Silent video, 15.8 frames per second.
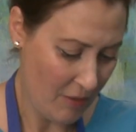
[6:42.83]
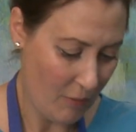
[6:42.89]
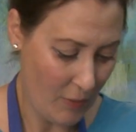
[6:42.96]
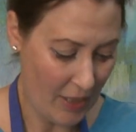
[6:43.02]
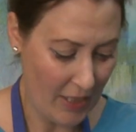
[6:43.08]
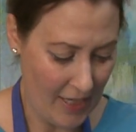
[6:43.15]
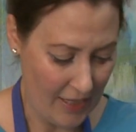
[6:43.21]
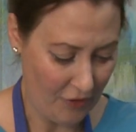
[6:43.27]

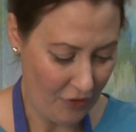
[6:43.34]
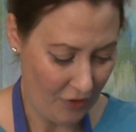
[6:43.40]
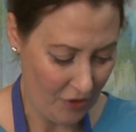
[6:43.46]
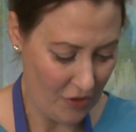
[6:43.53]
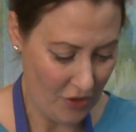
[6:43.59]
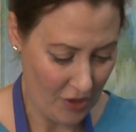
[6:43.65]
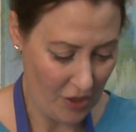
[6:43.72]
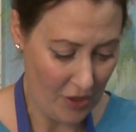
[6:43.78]
We can
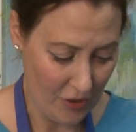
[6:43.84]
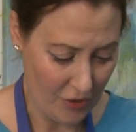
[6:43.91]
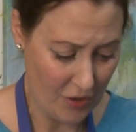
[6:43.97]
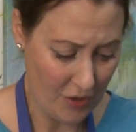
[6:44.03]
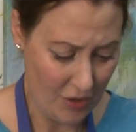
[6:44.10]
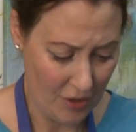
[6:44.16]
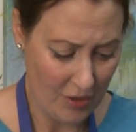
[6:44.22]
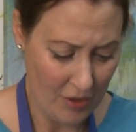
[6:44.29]
actually
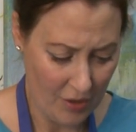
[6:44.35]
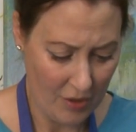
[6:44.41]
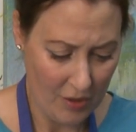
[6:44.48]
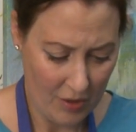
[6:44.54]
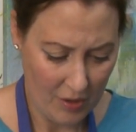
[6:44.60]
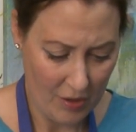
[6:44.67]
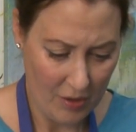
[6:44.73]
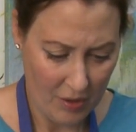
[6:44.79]

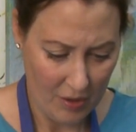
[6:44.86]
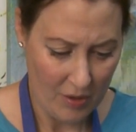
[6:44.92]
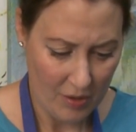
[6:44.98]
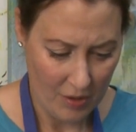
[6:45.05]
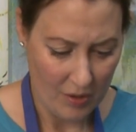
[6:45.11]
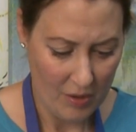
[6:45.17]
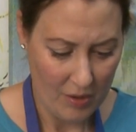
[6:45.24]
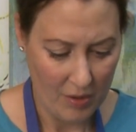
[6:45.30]

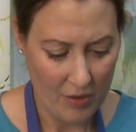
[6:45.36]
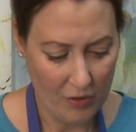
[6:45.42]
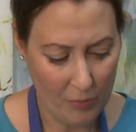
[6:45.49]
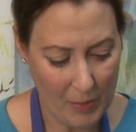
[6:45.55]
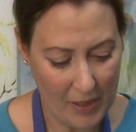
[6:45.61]
this